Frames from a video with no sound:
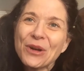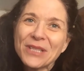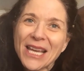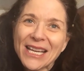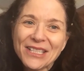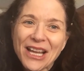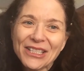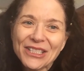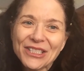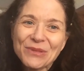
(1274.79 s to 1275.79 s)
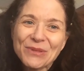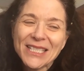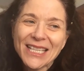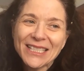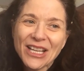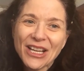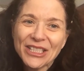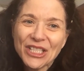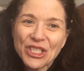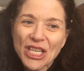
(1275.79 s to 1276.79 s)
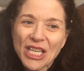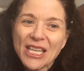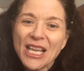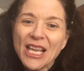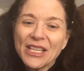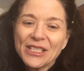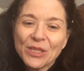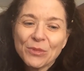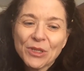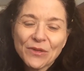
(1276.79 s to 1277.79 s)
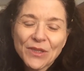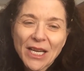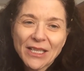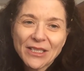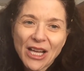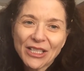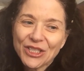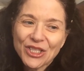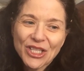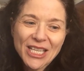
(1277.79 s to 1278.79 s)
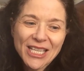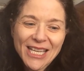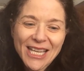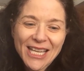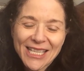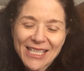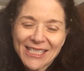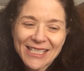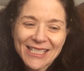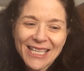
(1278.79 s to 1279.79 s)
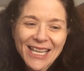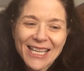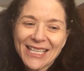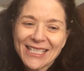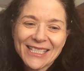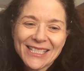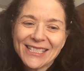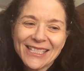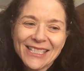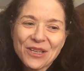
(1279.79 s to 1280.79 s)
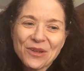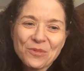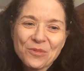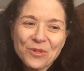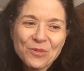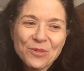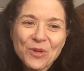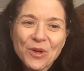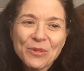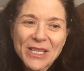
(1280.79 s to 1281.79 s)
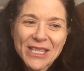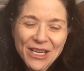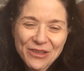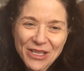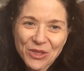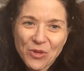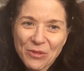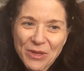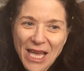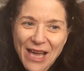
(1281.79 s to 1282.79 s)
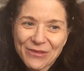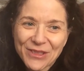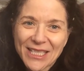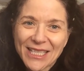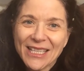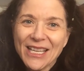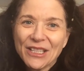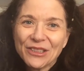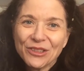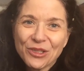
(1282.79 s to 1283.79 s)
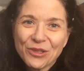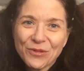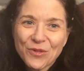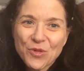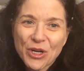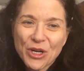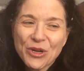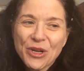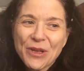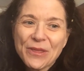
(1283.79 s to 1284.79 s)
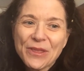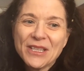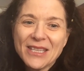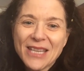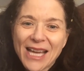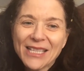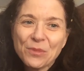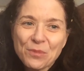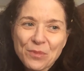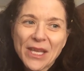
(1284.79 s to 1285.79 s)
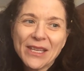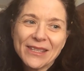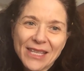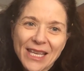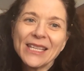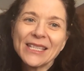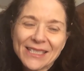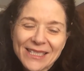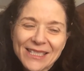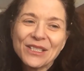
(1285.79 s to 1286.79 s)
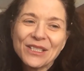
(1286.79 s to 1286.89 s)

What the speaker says: technology. I mean, technology, so much of technology is, we're already there. That's why we have to look for the next big things,